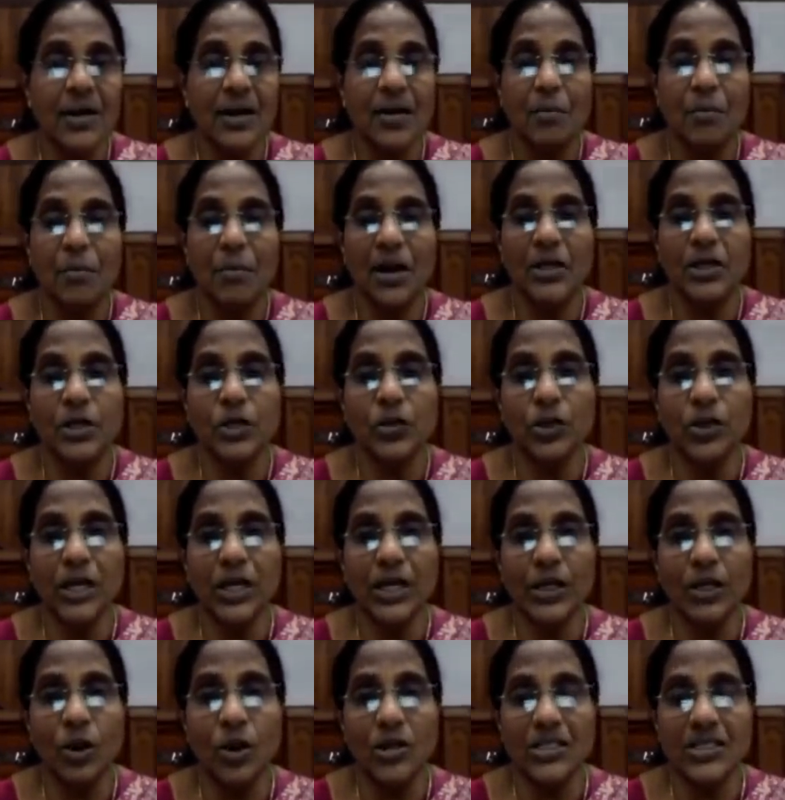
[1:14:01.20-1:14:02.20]
but you
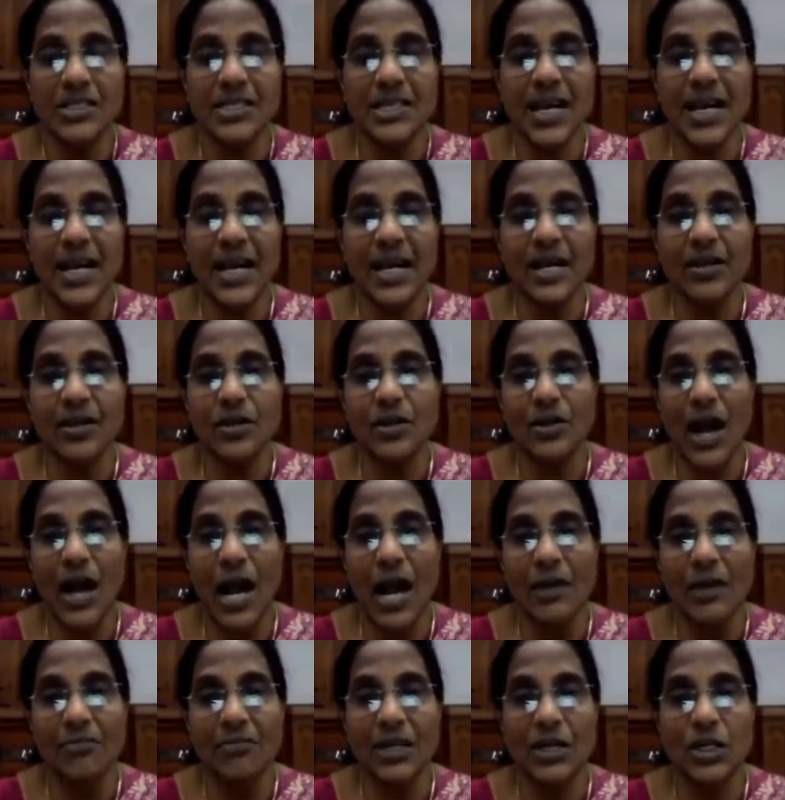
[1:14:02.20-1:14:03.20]
cannot say,
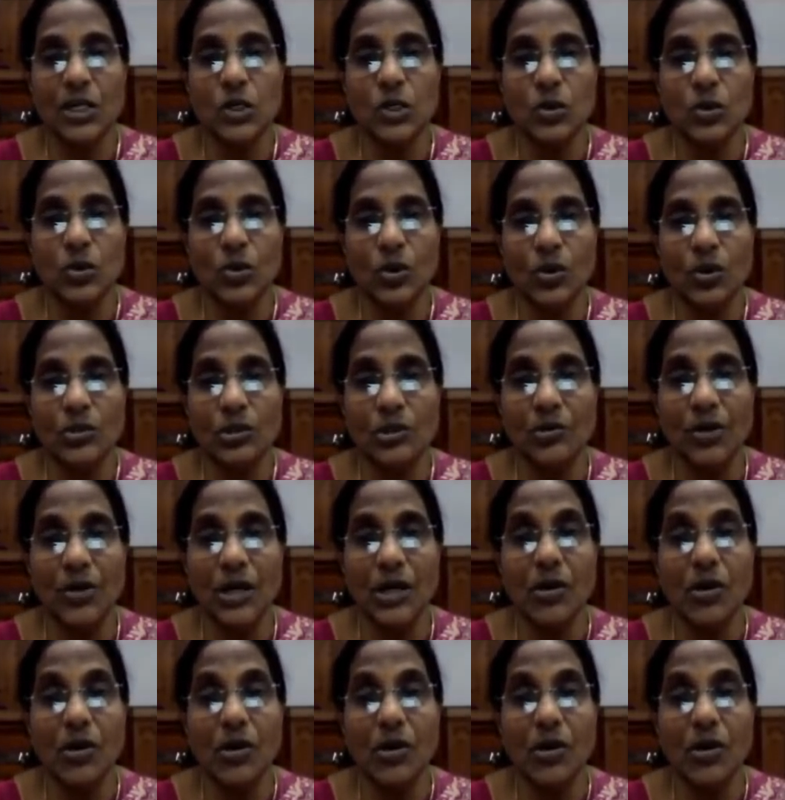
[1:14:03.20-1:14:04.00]
I will do the work